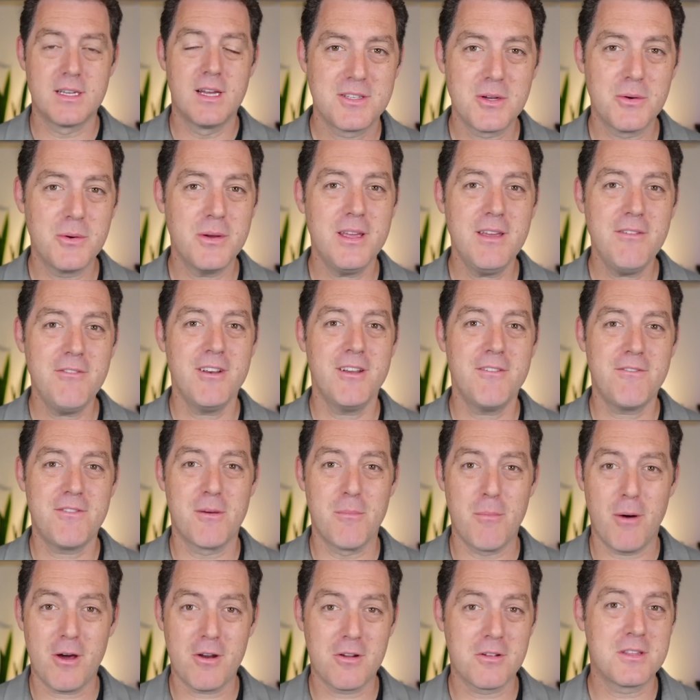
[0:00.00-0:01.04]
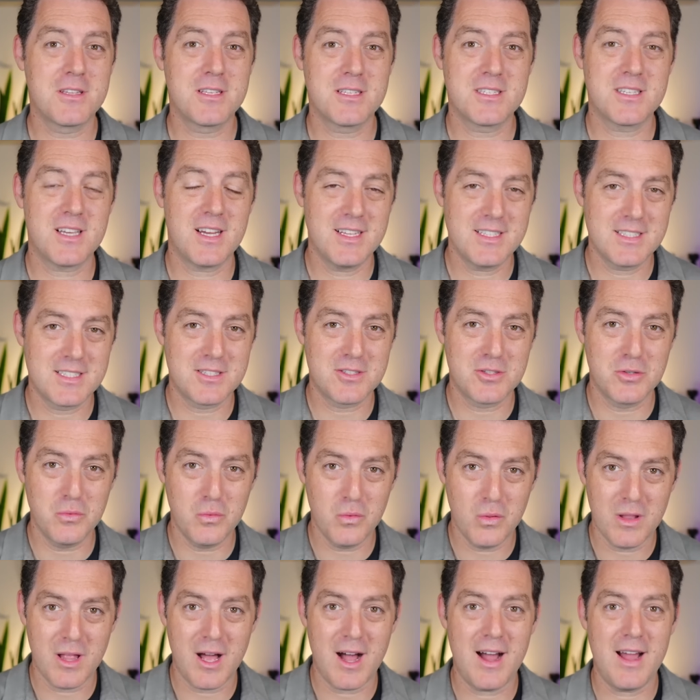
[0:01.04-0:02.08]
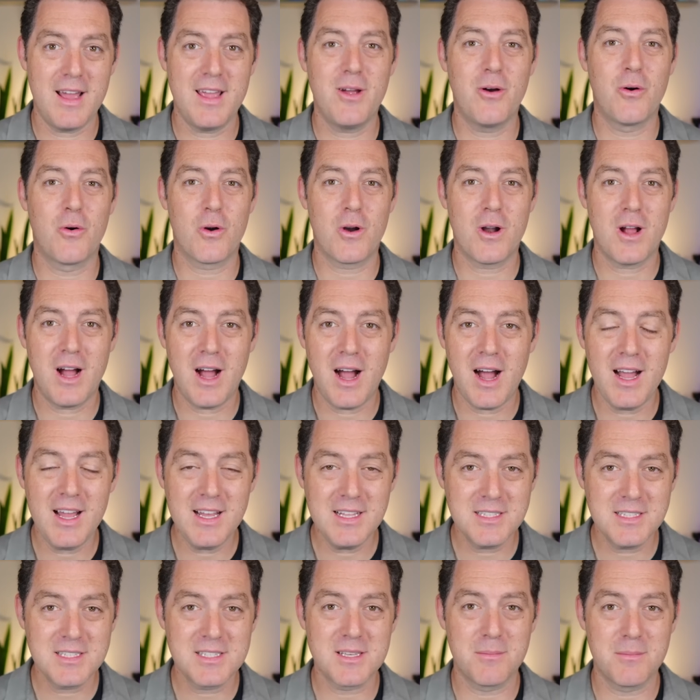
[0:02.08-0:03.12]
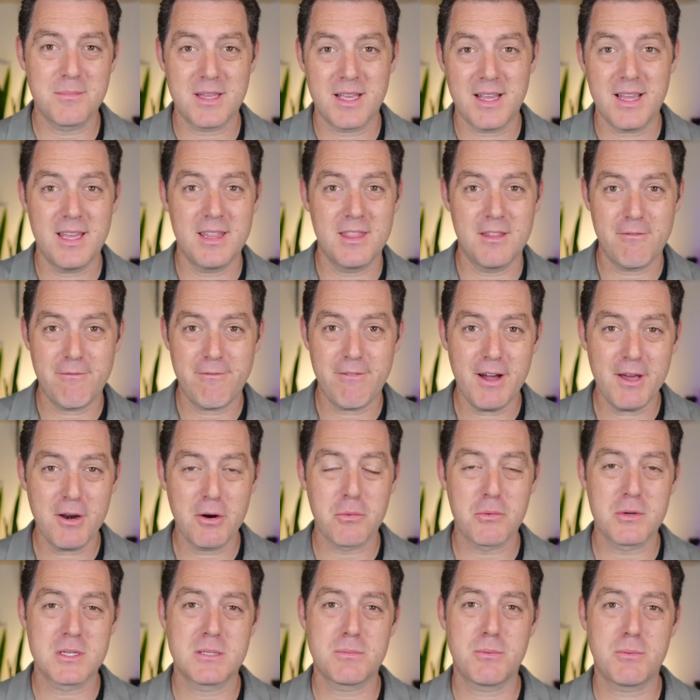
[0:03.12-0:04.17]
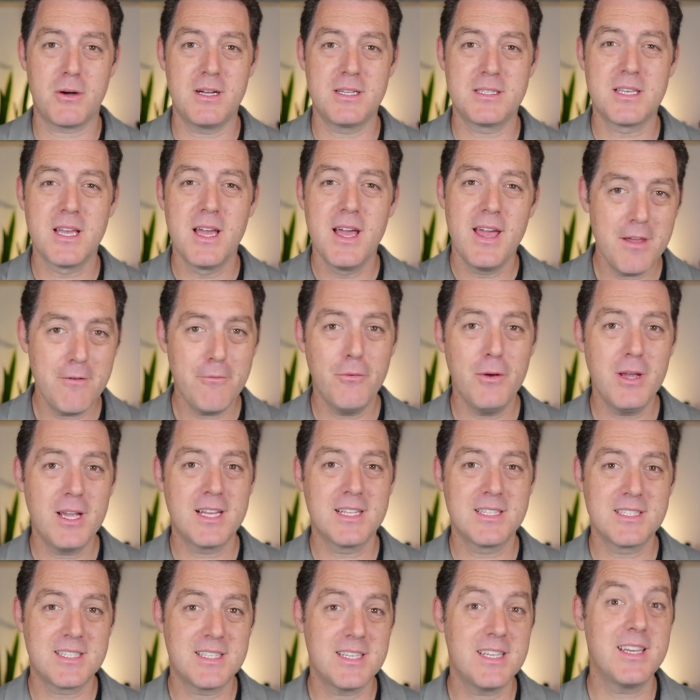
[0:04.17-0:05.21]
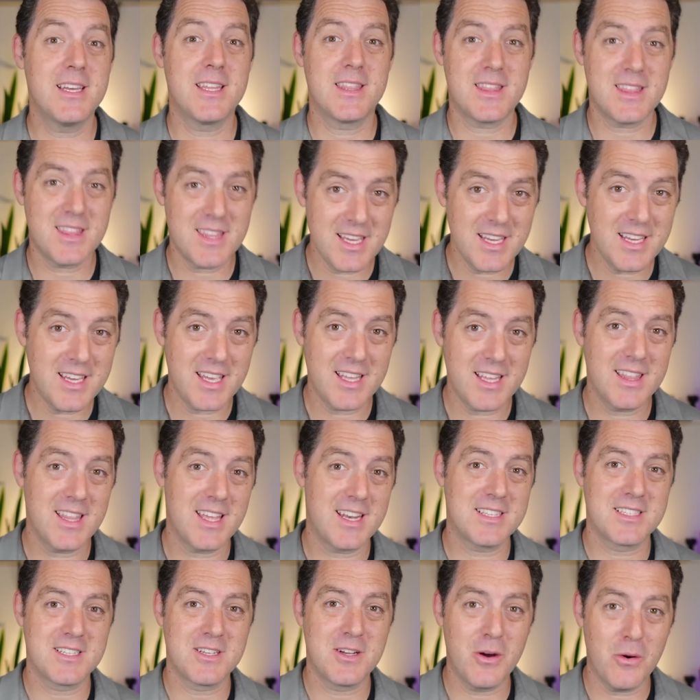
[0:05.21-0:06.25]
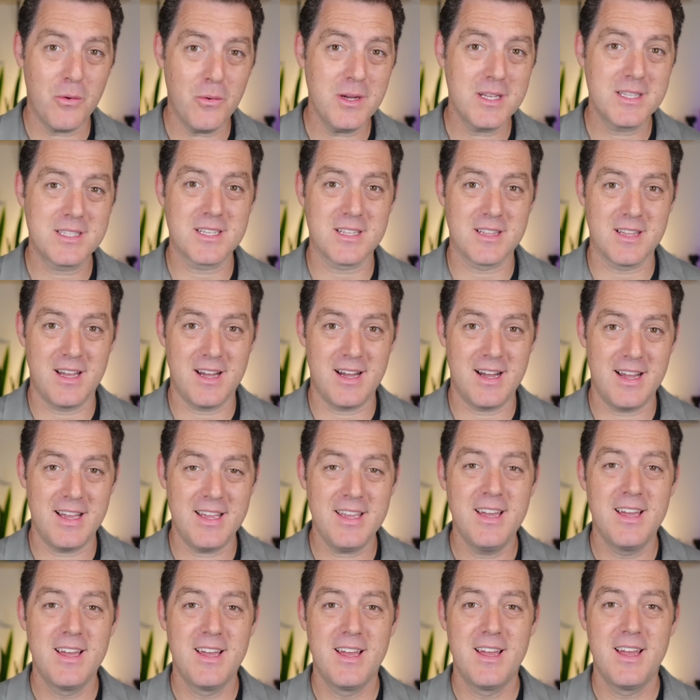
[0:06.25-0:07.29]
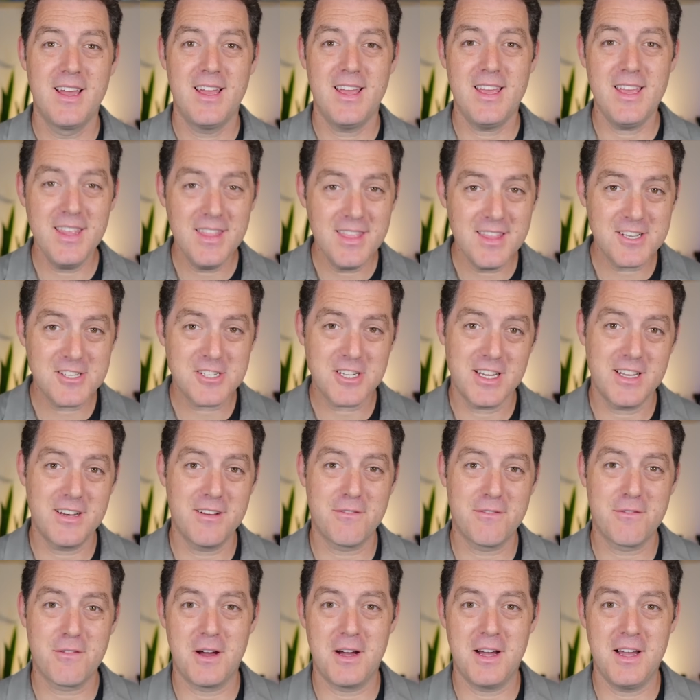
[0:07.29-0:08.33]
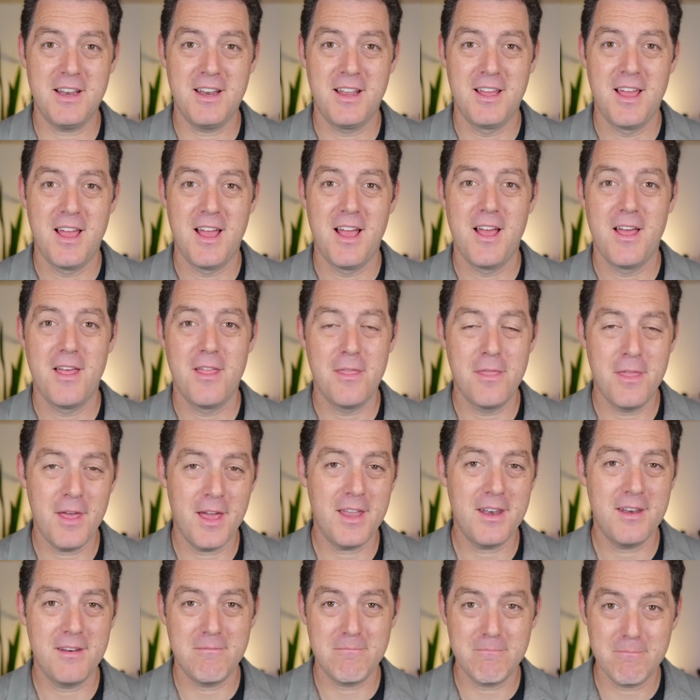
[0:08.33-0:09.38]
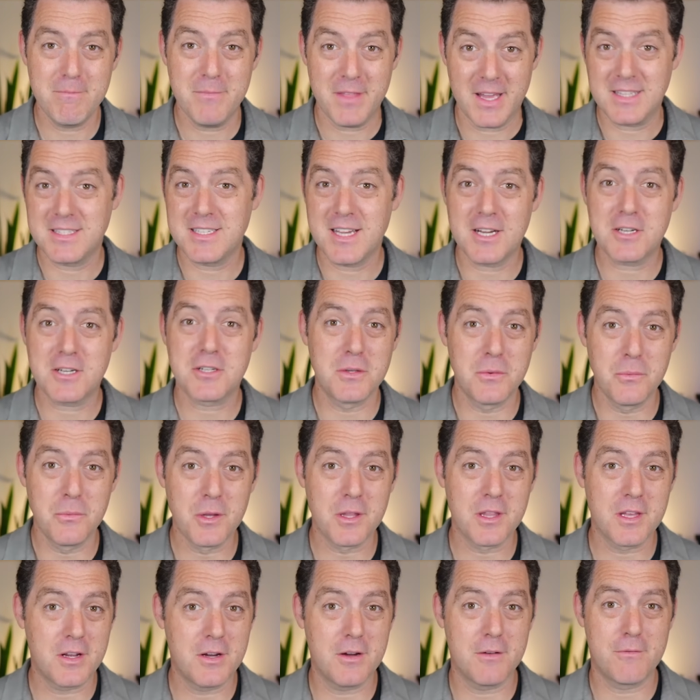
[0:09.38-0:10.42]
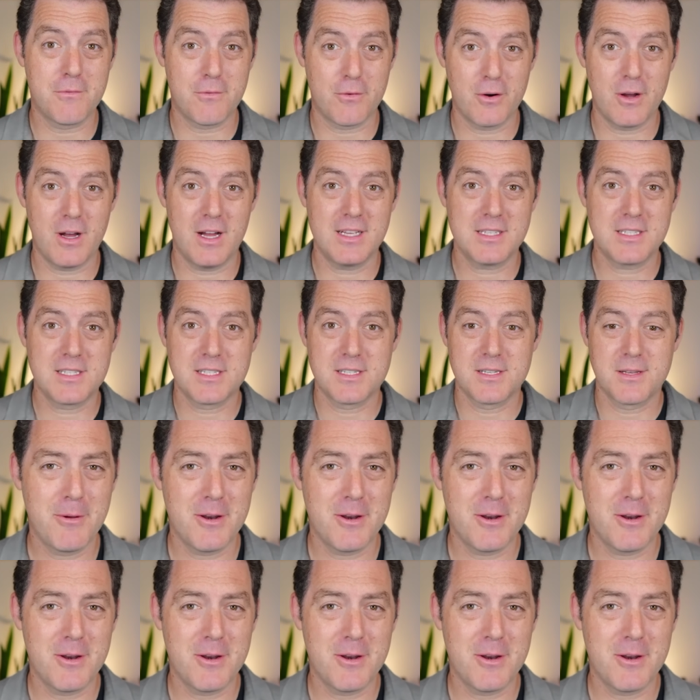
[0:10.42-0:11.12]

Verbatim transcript: So even if the model decides to lie or hide something in the final response, if we can see it thinking that it's going to lie in the chain of thought, then that's actually really good for us.